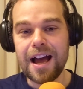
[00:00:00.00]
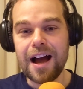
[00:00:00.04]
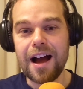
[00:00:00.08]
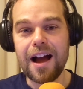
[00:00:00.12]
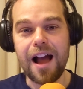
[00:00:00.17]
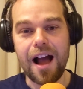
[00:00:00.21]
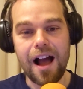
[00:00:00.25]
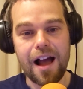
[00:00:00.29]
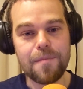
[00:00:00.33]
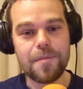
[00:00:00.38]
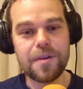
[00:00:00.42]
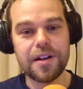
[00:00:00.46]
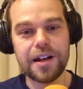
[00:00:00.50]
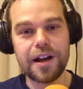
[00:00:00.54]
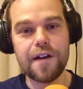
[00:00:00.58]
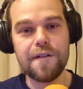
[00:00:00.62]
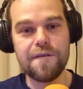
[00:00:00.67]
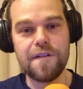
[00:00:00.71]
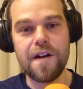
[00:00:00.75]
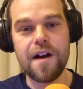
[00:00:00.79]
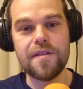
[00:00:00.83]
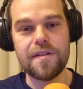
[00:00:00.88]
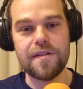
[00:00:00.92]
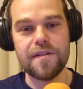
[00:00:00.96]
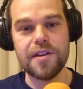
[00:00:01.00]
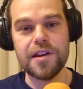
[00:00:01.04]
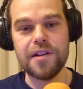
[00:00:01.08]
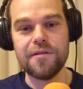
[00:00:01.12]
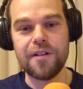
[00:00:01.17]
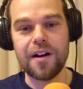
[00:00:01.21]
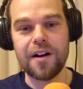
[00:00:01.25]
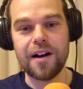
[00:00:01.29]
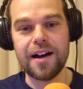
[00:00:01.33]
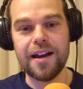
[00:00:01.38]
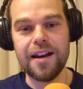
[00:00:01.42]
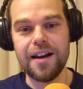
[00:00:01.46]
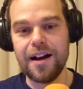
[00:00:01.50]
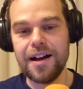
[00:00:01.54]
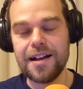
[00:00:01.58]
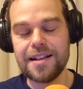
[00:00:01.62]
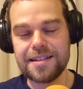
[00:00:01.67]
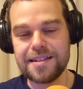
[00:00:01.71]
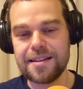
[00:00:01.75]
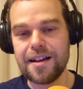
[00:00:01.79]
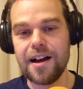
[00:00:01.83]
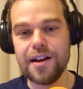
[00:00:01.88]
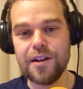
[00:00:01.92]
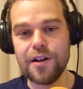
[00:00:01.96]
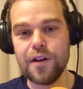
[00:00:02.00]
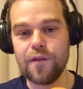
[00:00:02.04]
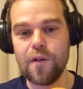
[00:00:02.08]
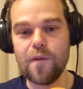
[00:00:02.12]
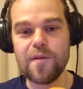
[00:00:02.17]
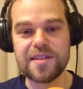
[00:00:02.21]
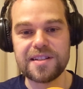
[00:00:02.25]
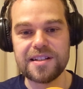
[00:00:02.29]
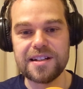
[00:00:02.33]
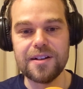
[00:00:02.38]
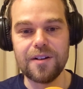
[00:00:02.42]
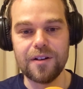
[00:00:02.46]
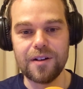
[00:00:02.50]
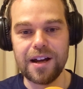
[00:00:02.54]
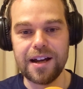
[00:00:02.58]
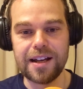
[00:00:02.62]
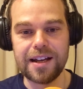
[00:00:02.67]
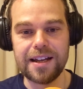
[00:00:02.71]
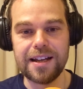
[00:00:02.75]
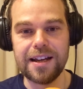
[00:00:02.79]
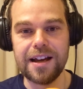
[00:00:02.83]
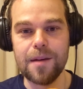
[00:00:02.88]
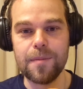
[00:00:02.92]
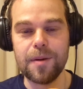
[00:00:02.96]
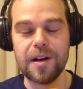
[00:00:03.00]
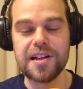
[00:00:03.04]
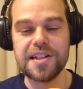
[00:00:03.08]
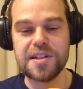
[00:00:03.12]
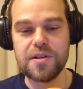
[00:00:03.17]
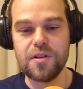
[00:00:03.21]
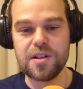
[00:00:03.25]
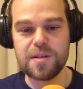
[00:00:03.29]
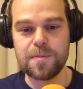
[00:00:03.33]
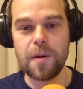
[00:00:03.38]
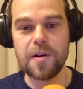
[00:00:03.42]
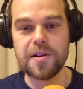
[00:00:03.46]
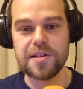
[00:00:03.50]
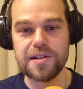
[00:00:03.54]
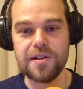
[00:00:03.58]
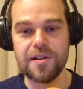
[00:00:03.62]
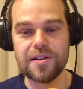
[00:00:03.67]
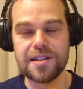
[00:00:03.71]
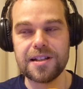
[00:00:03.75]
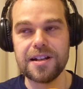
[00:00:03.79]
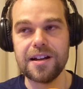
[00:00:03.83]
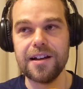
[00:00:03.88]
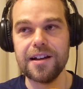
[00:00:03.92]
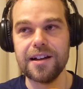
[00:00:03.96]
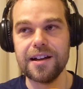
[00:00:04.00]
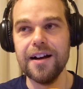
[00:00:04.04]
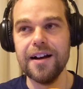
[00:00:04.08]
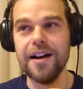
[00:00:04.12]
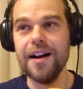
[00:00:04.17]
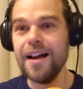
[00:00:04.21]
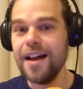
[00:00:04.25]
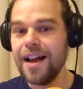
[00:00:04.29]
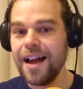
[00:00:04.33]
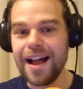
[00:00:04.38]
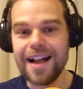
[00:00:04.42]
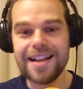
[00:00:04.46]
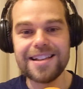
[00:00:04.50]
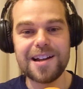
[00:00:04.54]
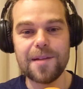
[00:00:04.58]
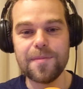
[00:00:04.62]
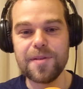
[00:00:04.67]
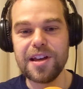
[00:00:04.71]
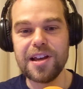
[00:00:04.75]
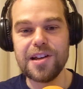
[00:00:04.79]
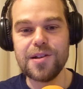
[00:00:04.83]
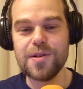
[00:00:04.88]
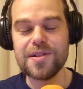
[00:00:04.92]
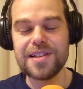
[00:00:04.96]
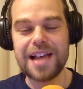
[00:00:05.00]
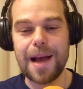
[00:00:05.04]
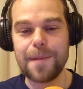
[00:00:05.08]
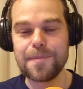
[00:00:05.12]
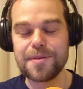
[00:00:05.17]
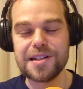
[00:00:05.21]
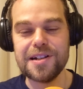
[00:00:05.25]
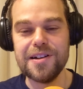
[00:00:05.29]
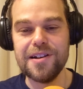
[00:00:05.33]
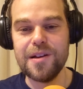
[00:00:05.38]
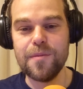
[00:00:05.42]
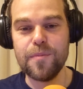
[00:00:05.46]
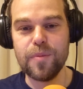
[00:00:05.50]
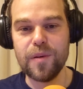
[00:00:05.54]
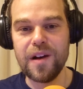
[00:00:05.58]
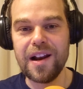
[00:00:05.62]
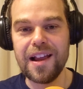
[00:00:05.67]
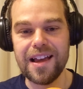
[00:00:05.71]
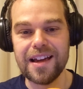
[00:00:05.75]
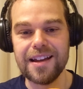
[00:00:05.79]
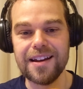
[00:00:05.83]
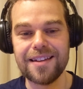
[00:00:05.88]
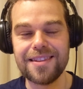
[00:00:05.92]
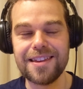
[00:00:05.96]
I'm going to go further than you, Ryan. I started off obviously not liking her because you were supposed not to like her. Ended up thinking she was absolutely brilliant.